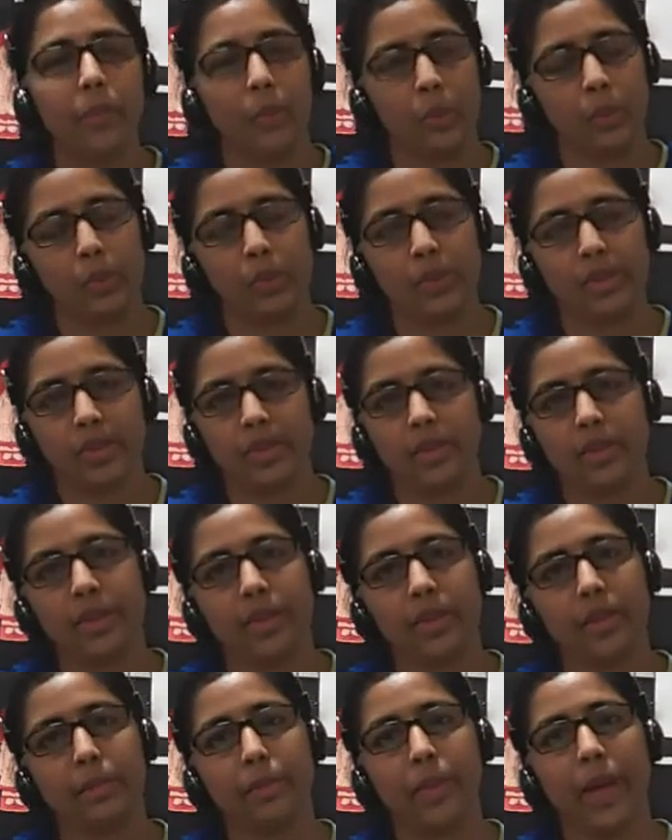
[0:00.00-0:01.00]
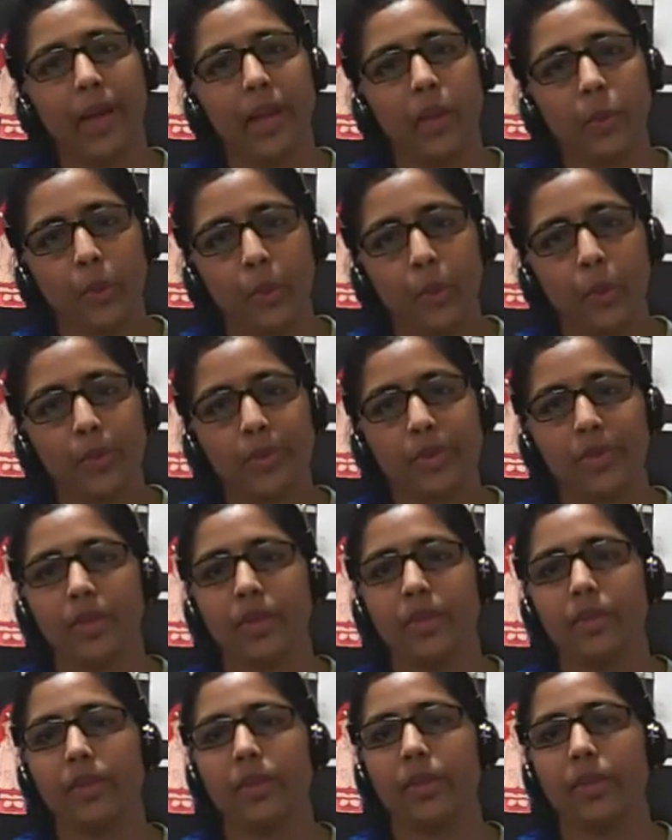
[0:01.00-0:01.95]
processes, bioprocesses